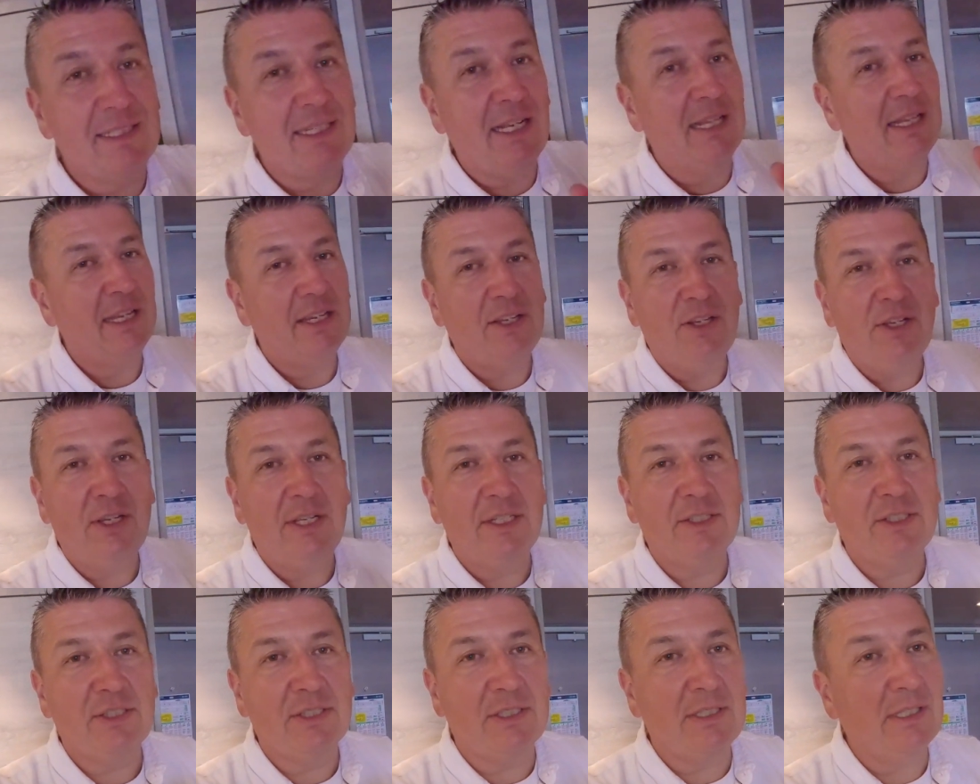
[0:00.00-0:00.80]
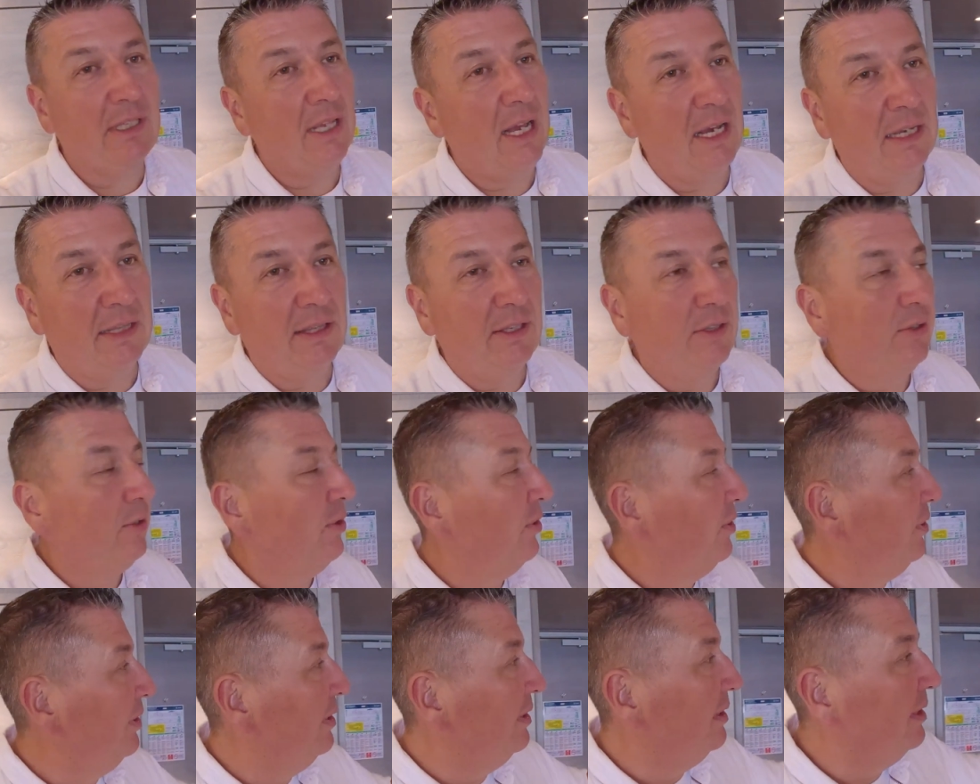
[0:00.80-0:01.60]
not like you can just lock the
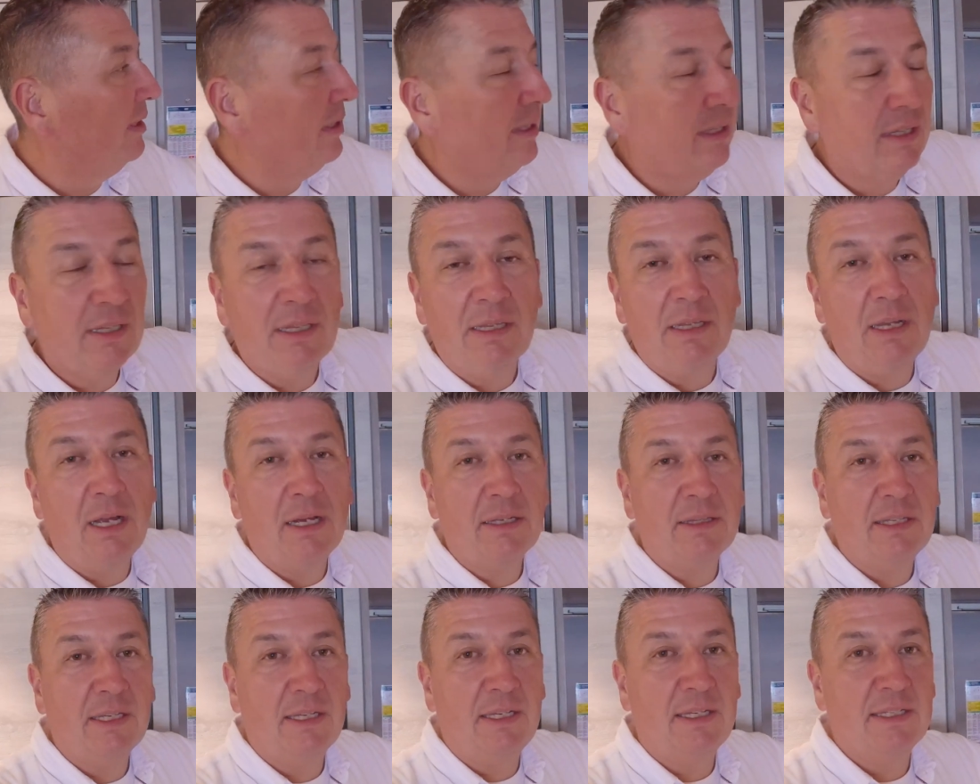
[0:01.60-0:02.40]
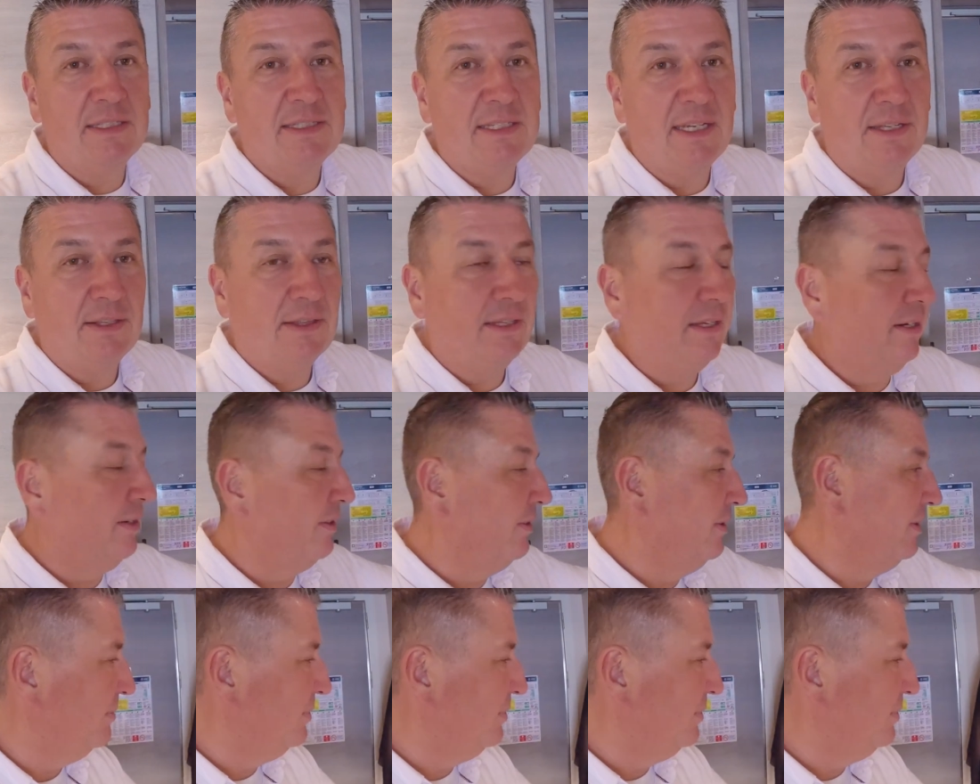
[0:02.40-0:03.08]
door and lock the kids out there.